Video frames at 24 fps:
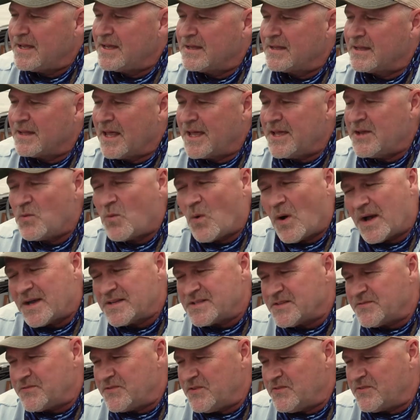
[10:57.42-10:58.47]

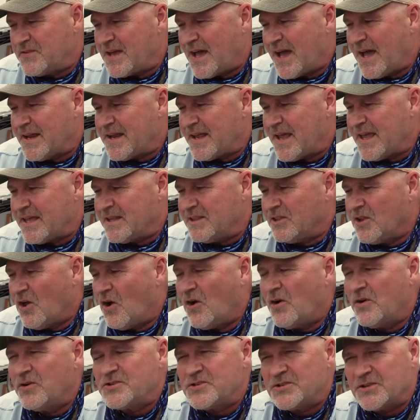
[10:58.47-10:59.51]
Likewise, if you've got a
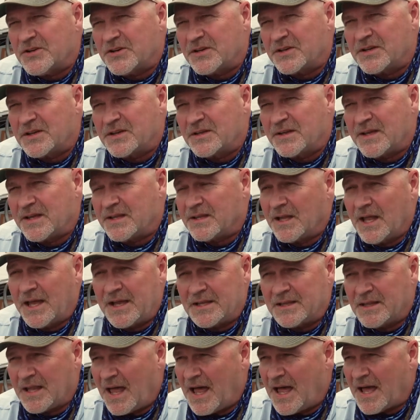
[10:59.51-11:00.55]
large hook and
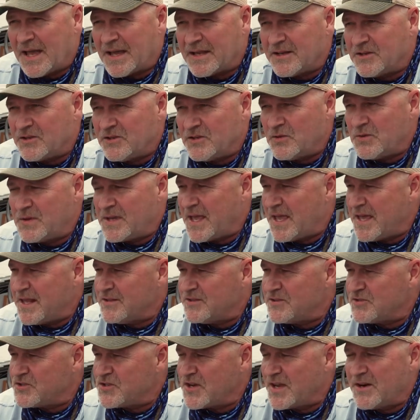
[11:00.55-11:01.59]
light line, you
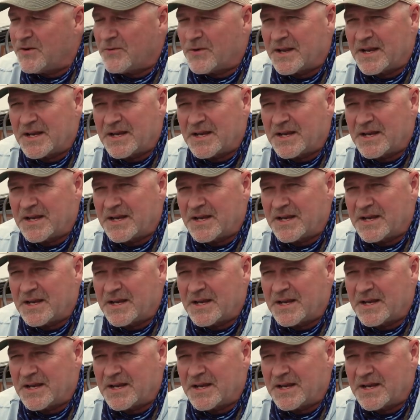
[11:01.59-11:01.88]
can't generate